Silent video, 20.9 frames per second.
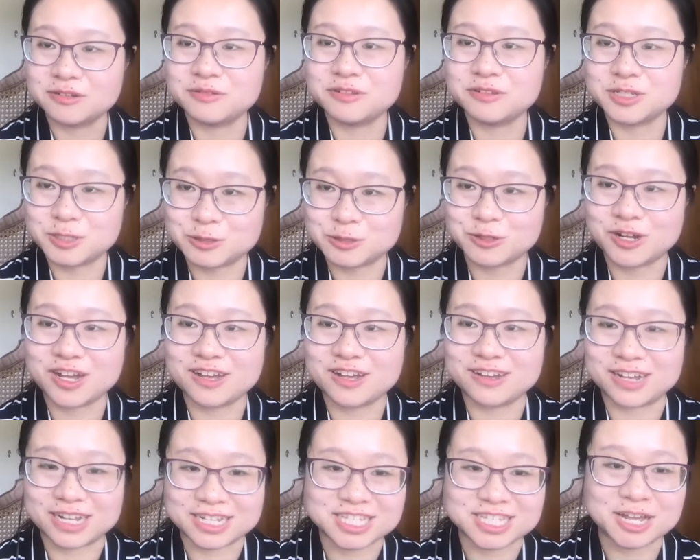
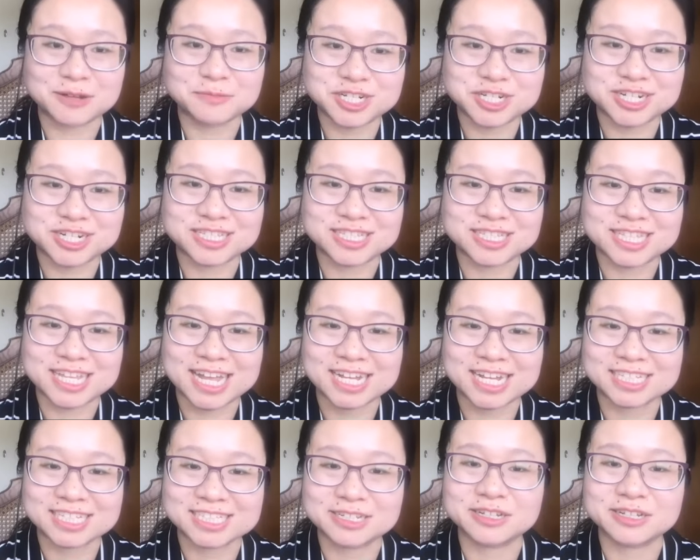strong assumption
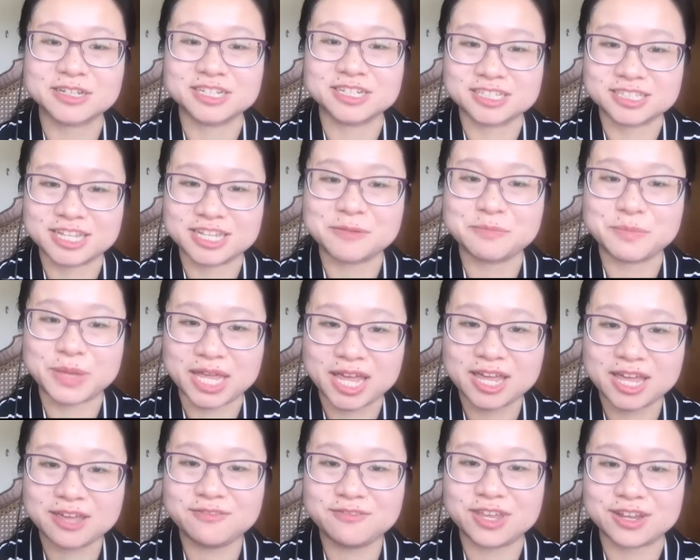that their
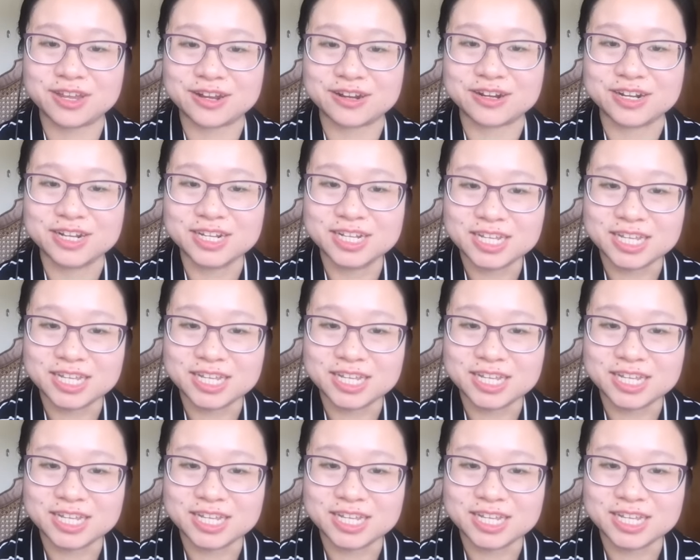behavior